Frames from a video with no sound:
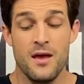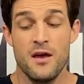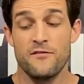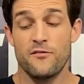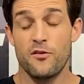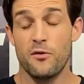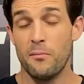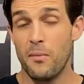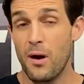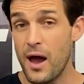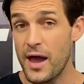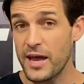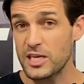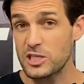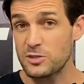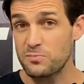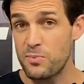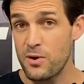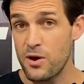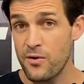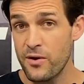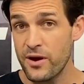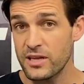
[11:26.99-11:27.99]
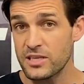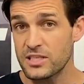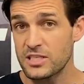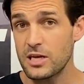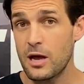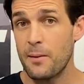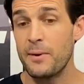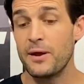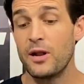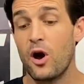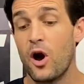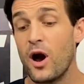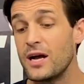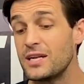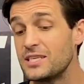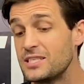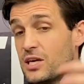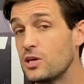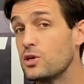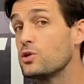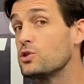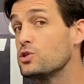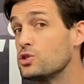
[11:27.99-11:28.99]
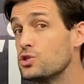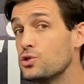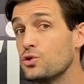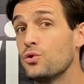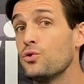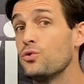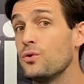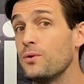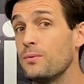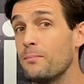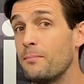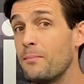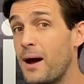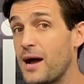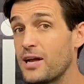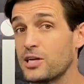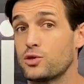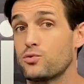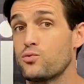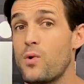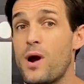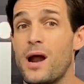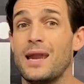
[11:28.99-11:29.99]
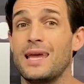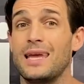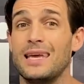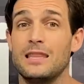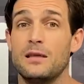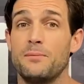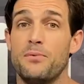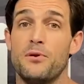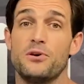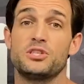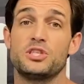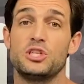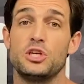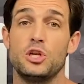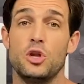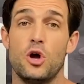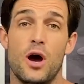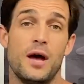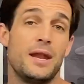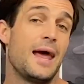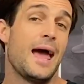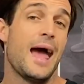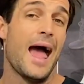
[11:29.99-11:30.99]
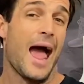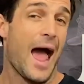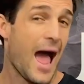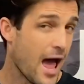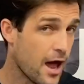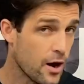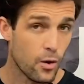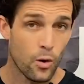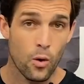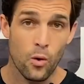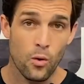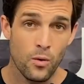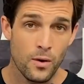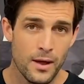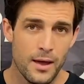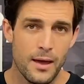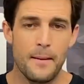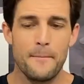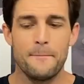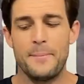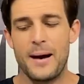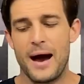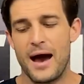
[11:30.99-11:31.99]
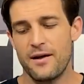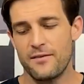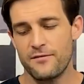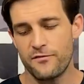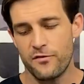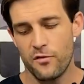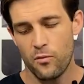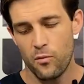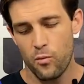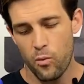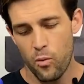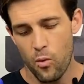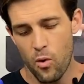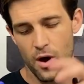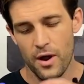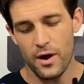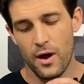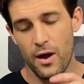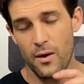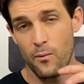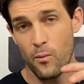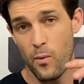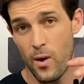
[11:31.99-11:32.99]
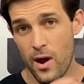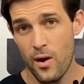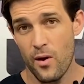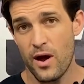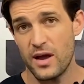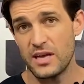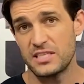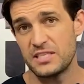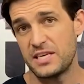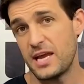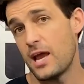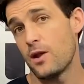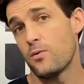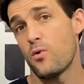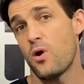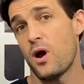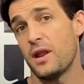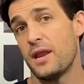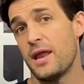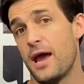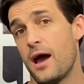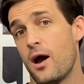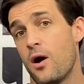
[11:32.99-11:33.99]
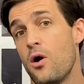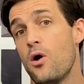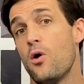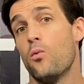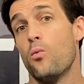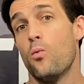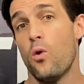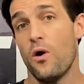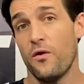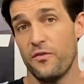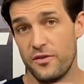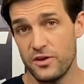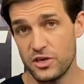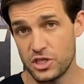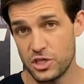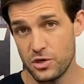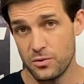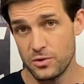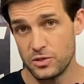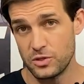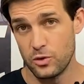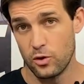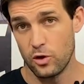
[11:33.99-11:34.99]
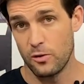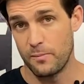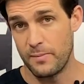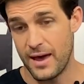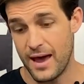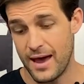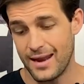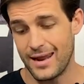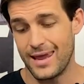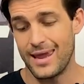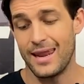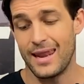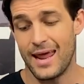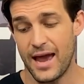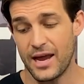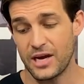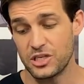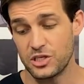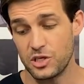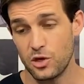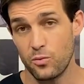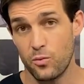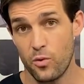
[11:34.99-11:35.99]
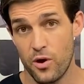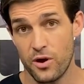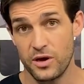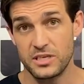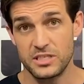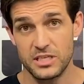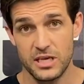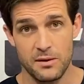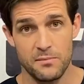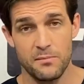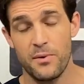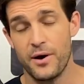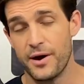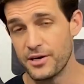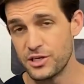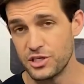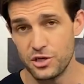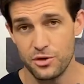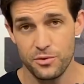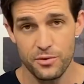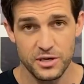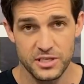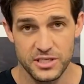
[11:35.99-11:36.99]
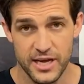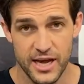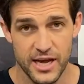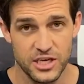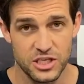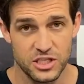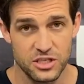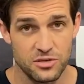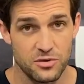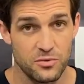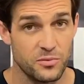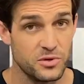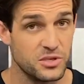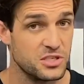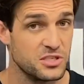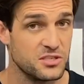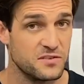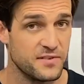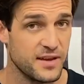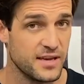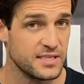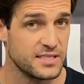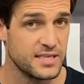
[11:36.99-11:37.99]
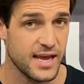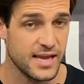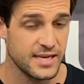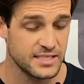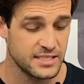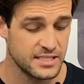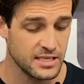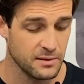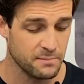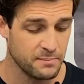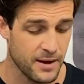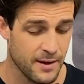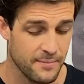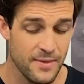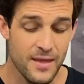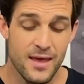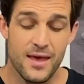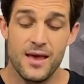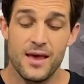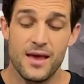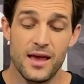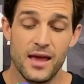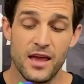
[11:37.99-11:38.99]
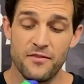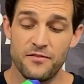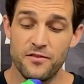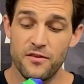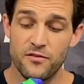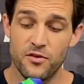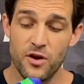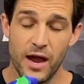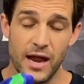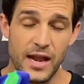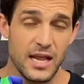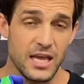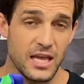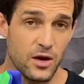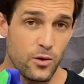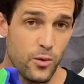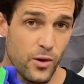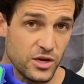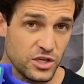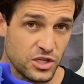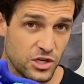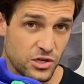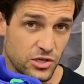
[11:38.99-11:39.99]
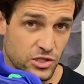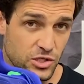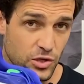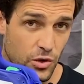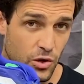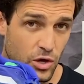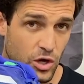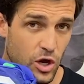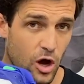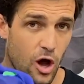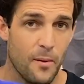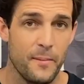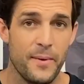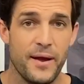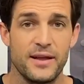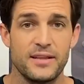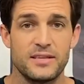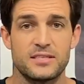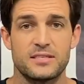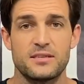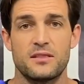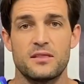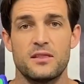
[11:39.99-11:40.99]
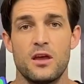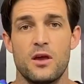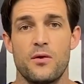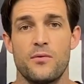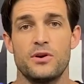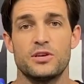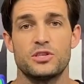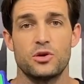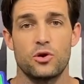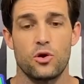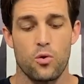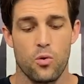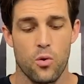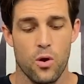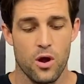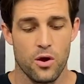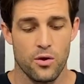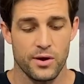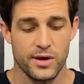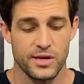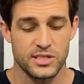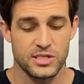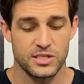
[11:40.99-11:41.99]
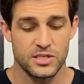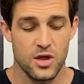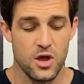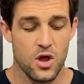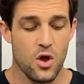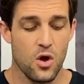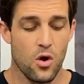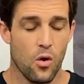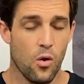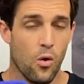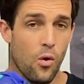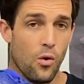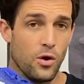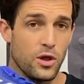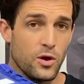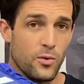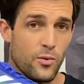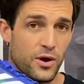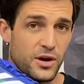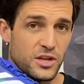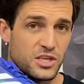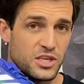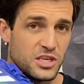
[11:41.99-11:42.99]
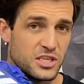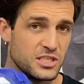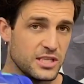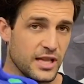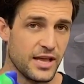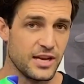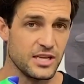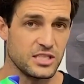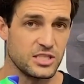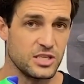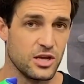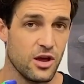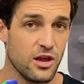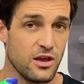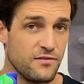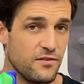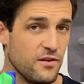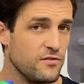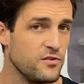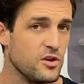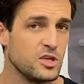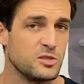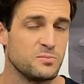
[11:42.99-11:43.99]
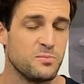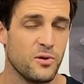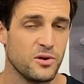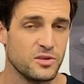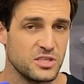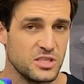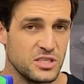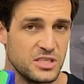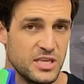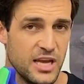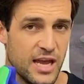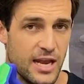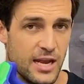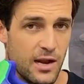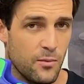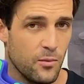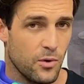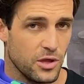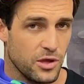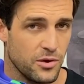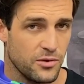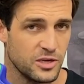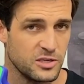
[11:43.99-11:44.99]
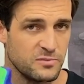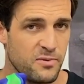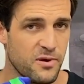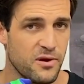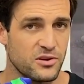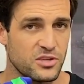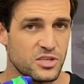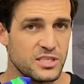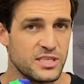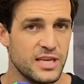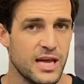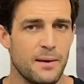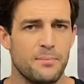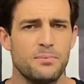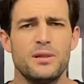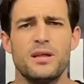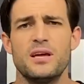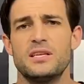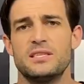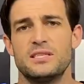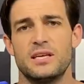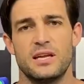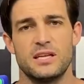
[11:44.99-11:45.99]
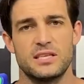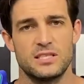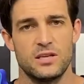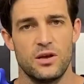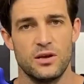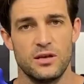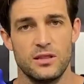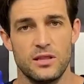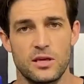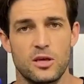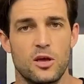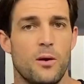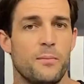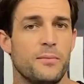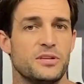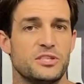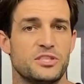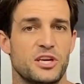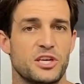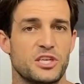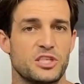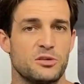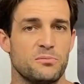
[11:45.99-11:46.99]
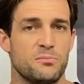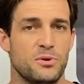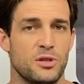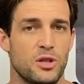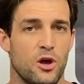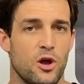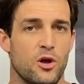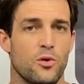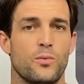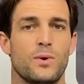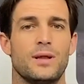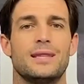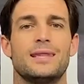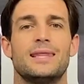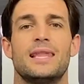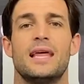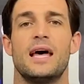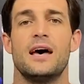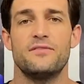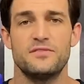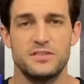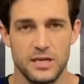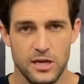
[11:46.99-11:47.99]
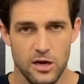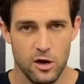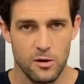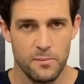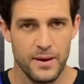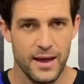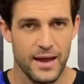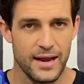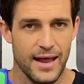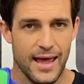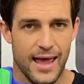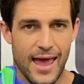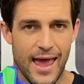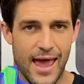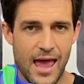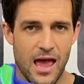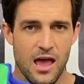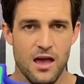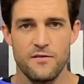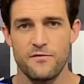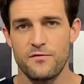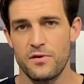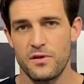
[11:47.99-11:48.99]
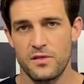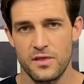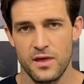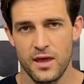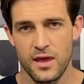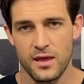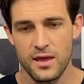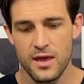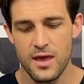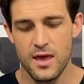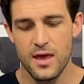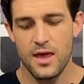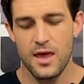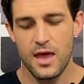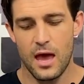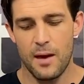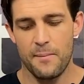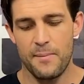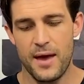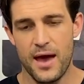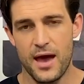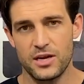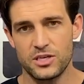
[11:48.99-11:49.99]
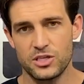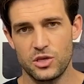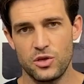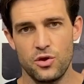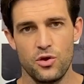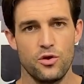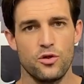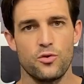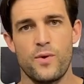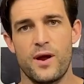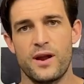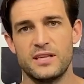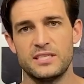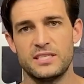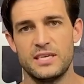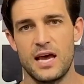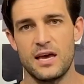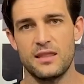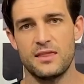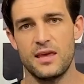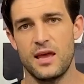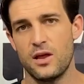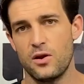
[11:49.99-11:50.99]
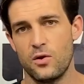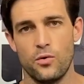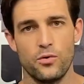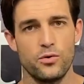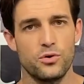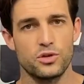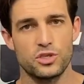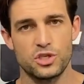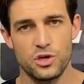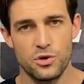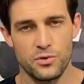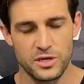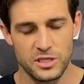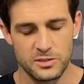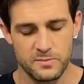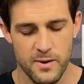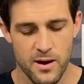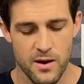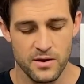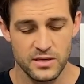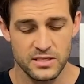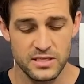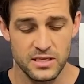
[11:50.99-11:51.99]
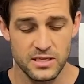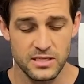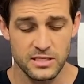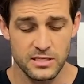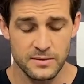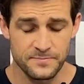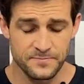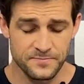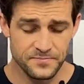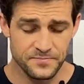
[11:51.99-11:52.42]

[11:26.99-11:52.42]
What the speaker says: from my experience, I mean, I didn't do much running in the Boston 9 at all, but from where I stand right now, what this shoe is all about, it actually works in my shoe rotation, which is fantastic. But if you've got any questions or comments, theories or queries, or you want to just let us know if you've used Boston 10 and what your experiences are, please let us know in the comment section below. We love to hear about everything about you, the runners out there, and all your shoe experiences.